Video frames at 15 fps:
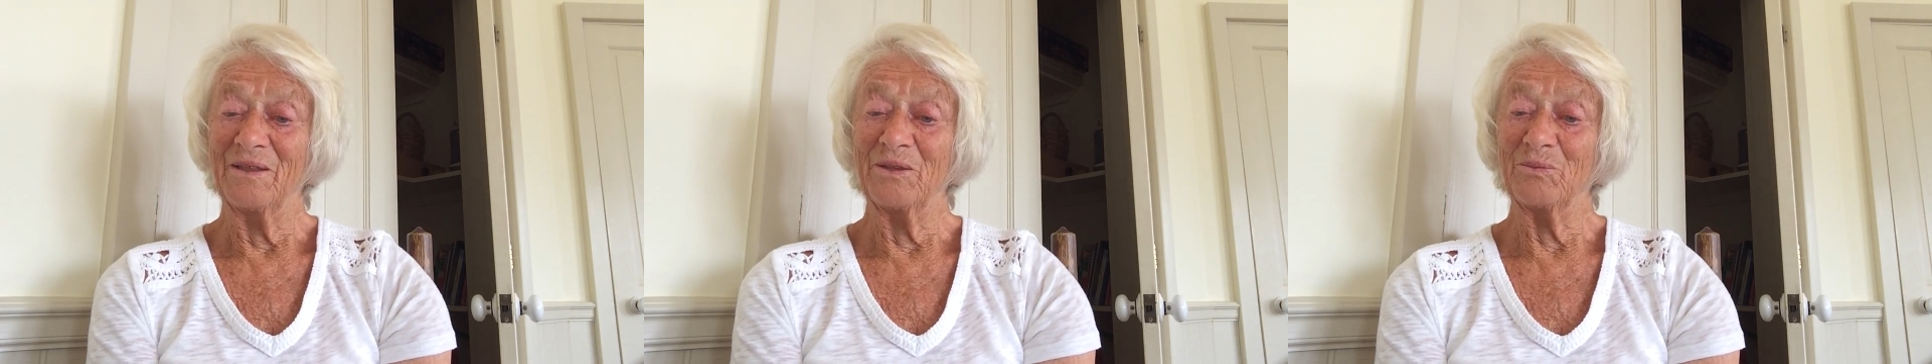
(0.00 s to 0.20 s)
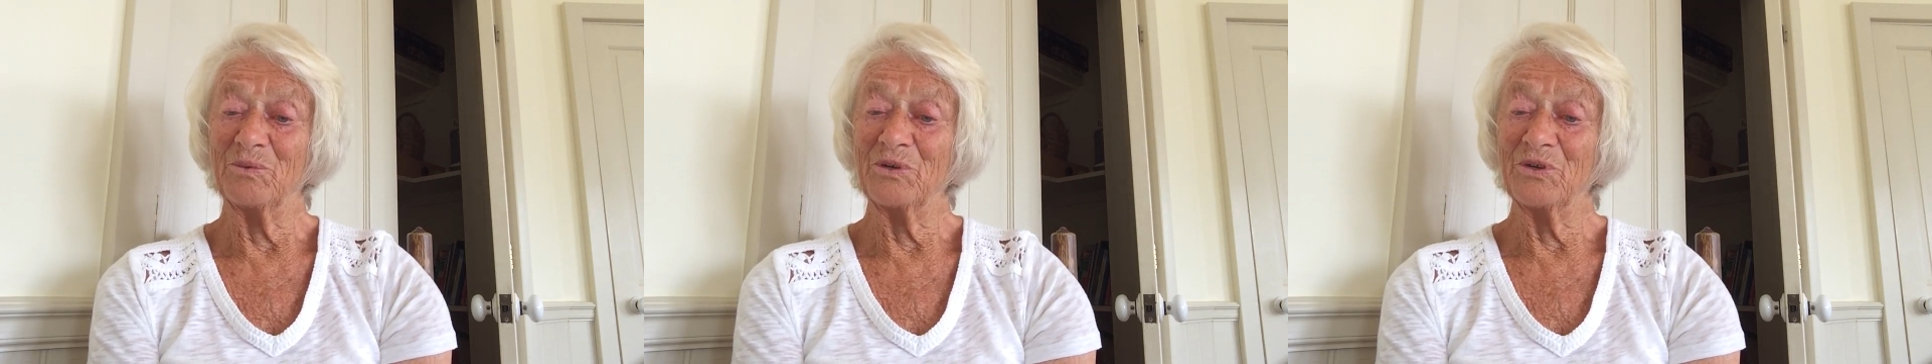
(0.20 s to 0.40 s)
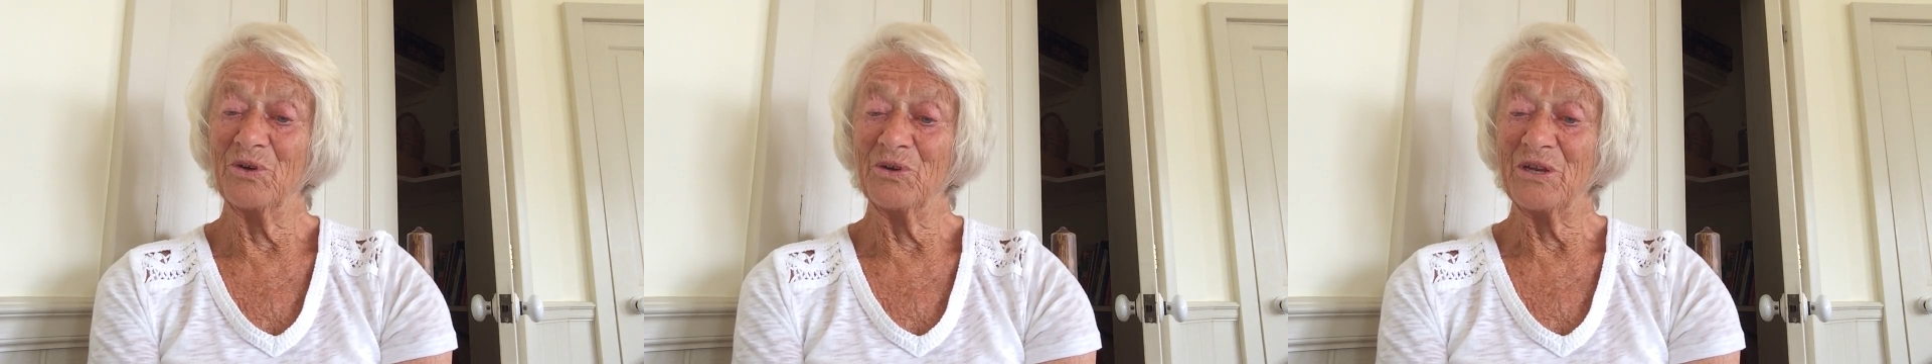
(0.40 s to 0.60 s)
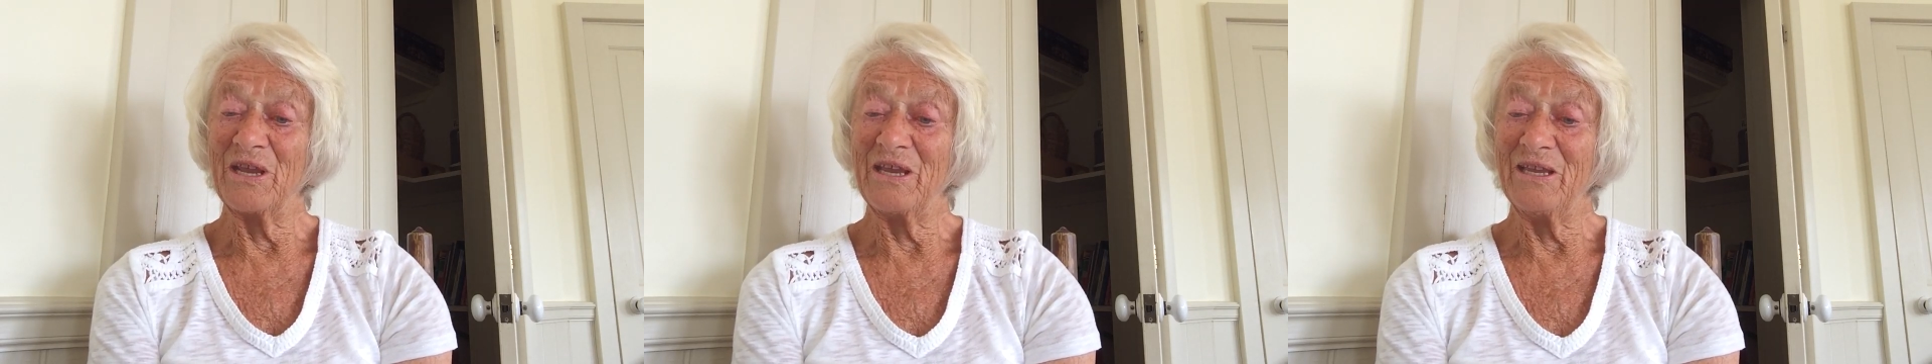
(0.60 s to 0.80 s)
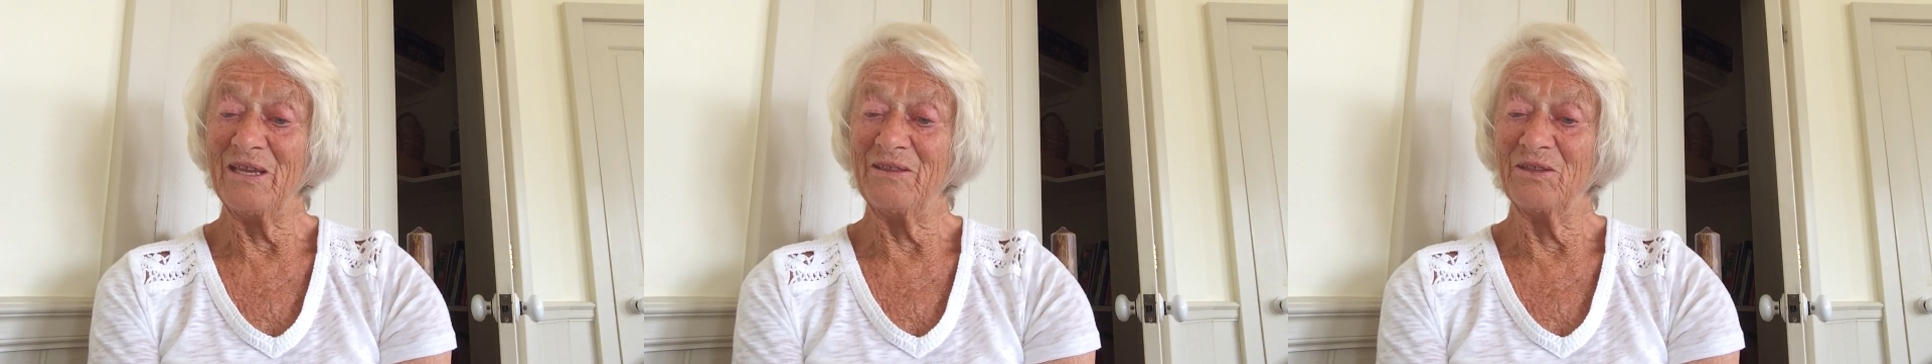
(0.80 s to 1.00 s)
that will not
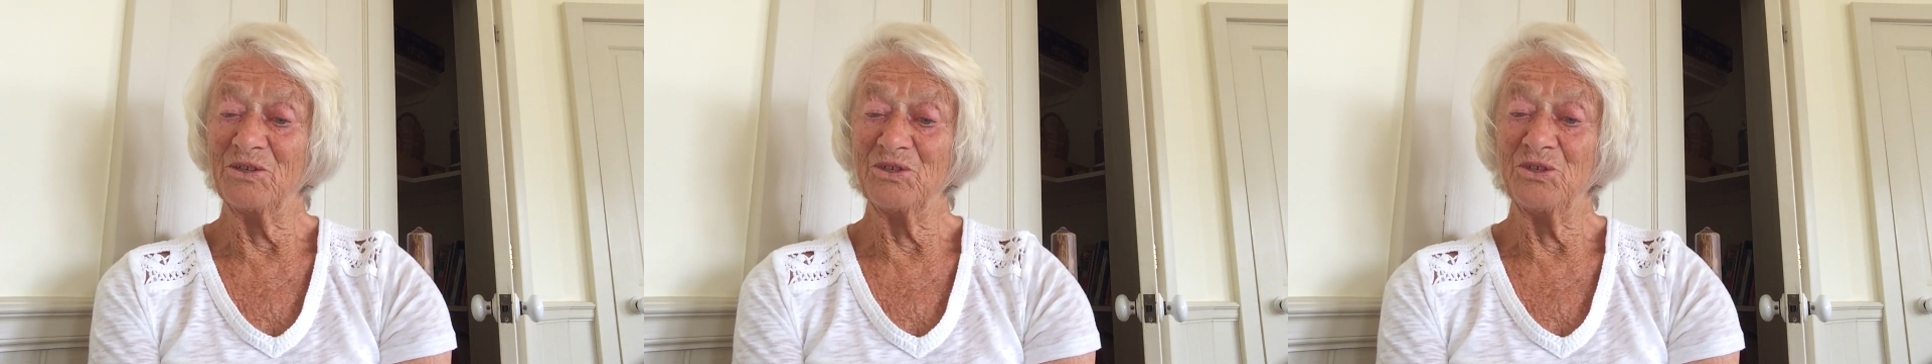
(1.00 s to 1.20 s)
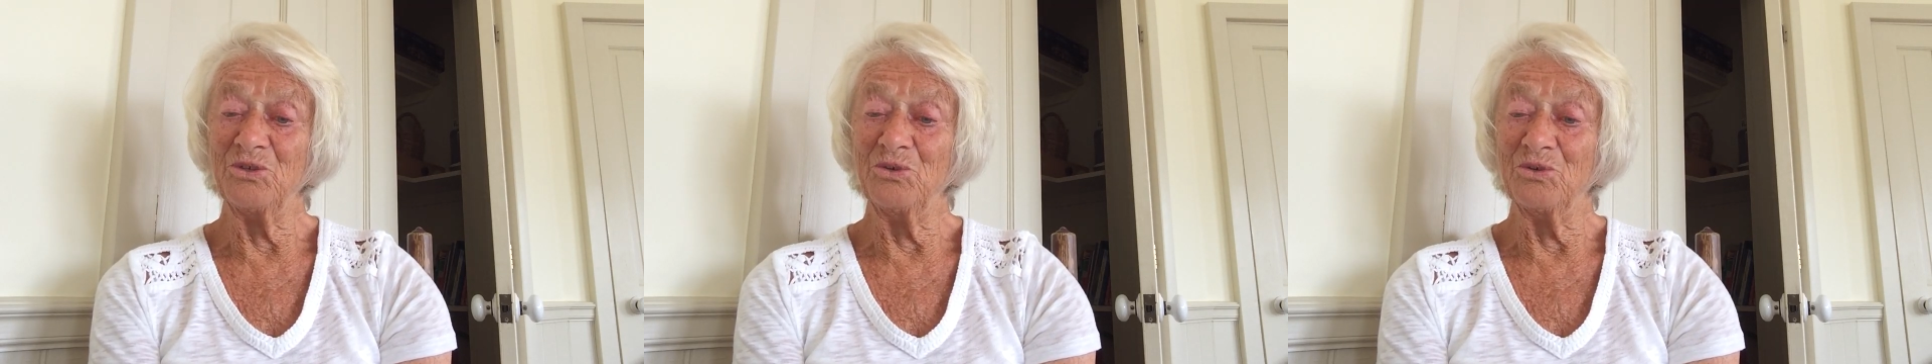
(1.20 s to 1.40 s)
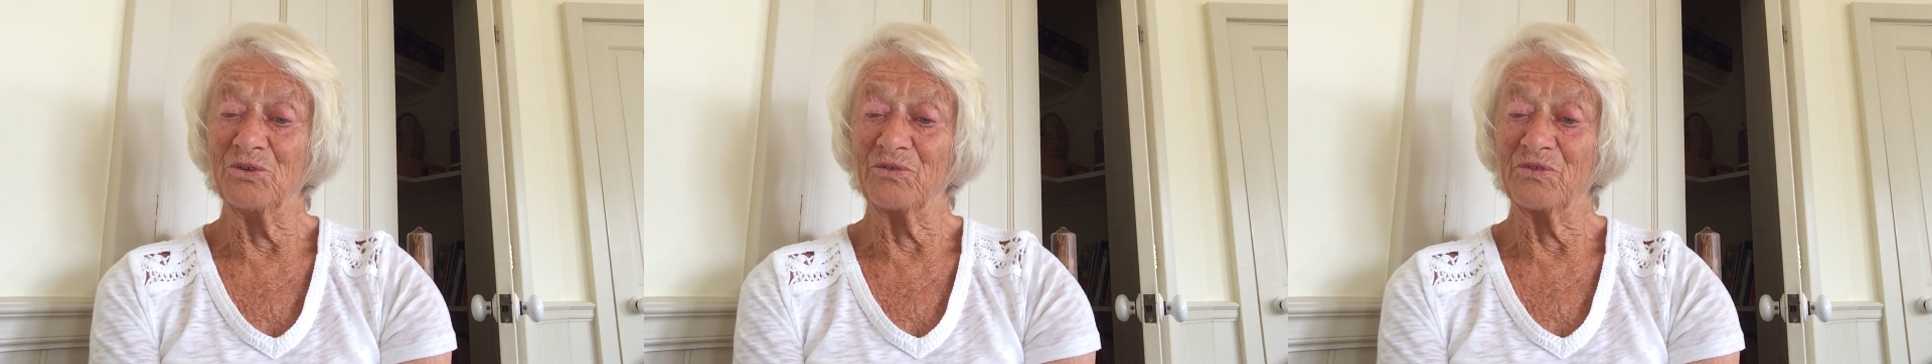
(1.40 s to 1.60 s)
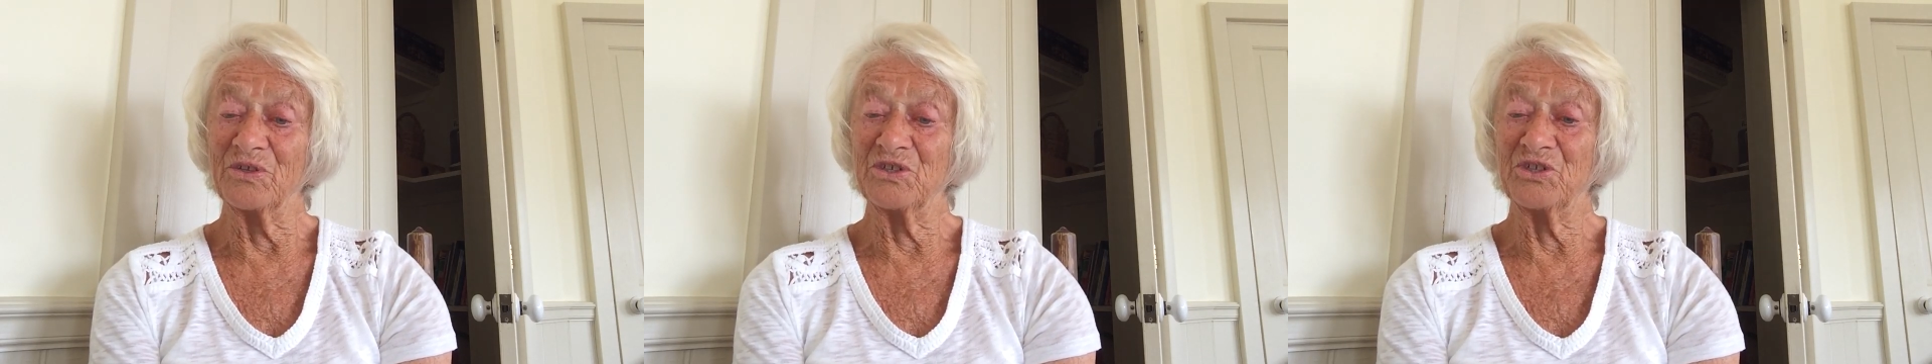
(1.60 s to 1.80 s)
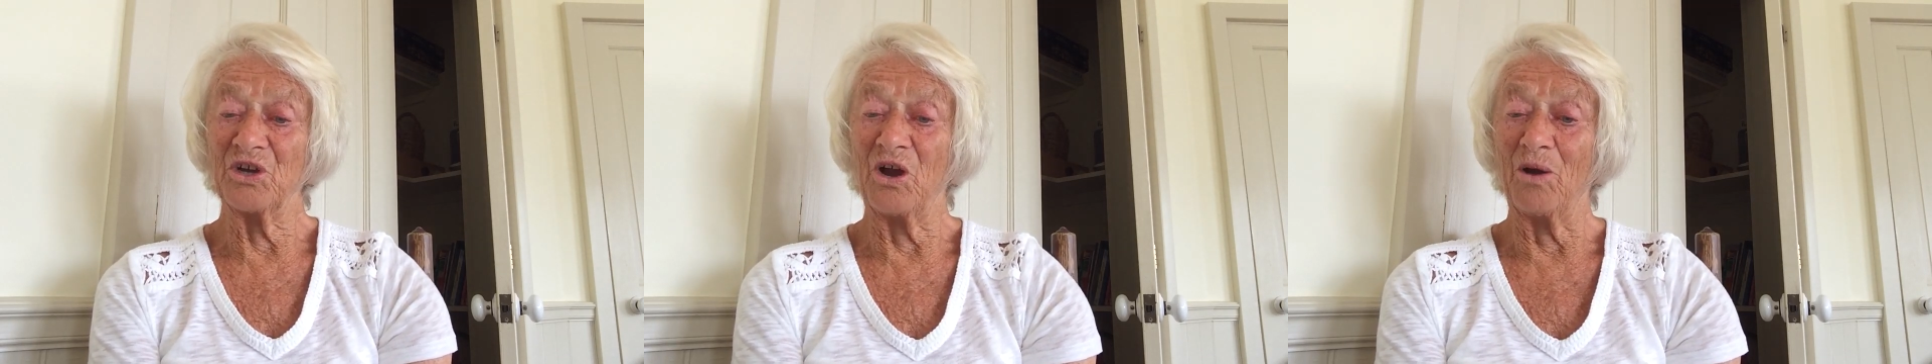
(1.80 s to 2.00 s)
heed the tune of the
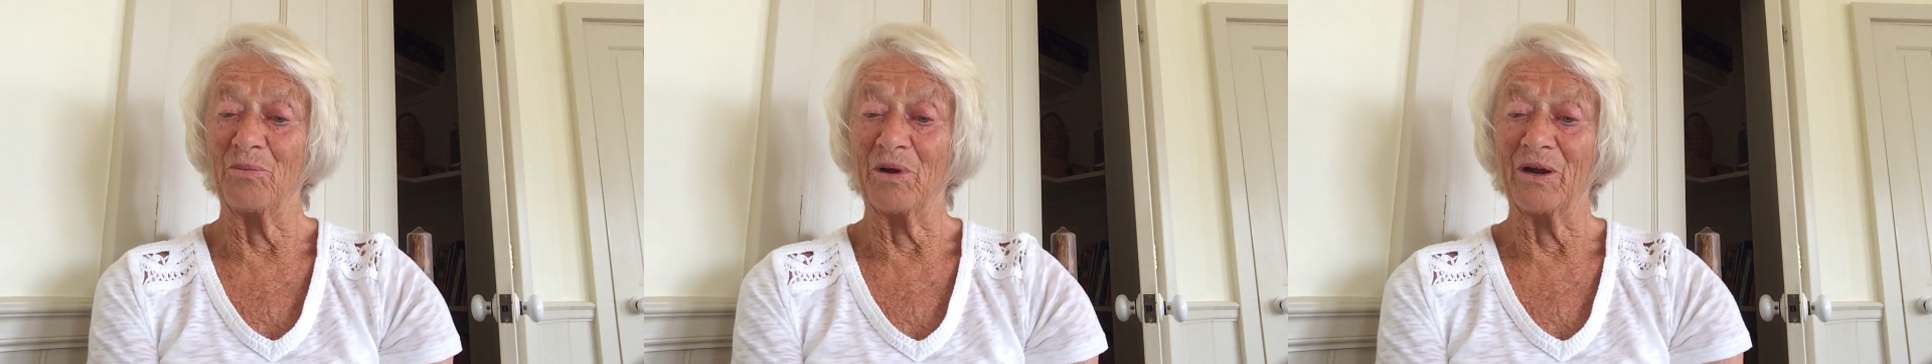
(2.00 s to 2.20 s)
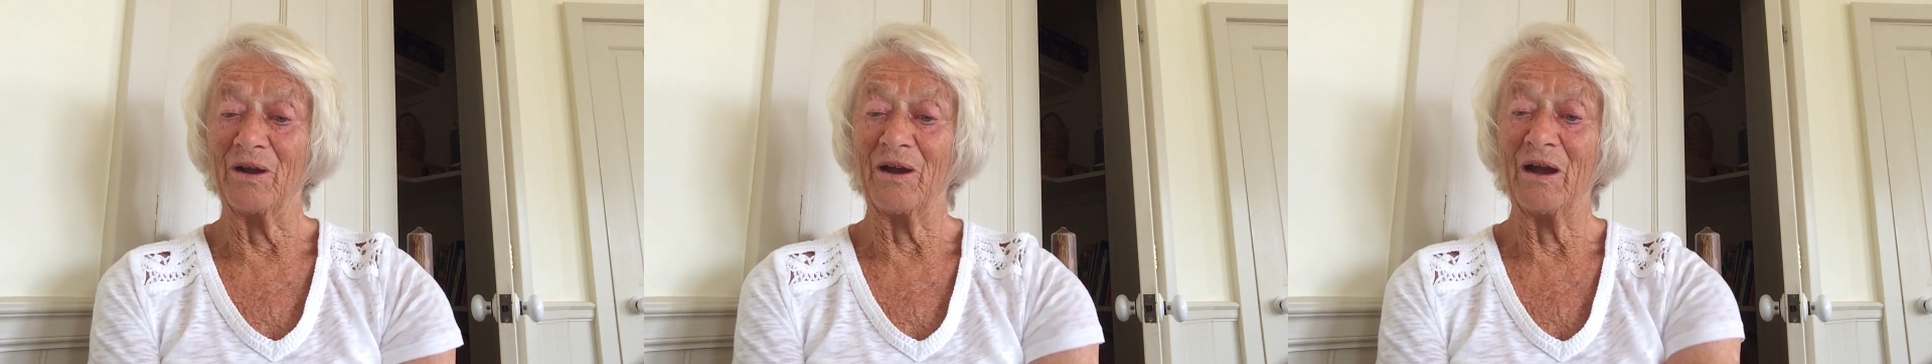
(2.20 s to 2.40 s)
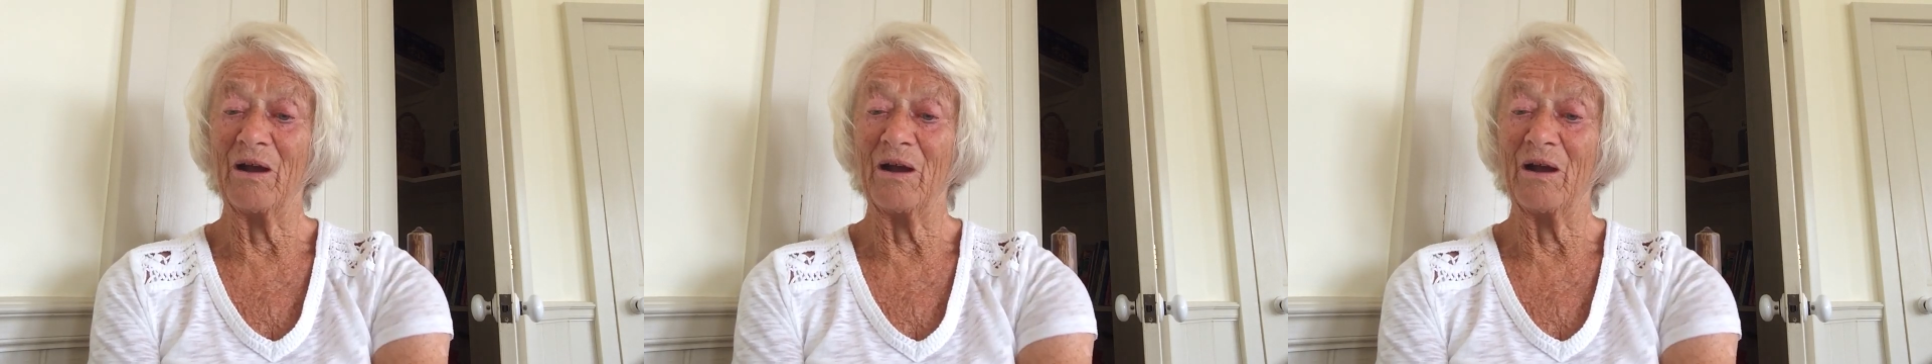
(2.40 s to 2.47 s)
charmer,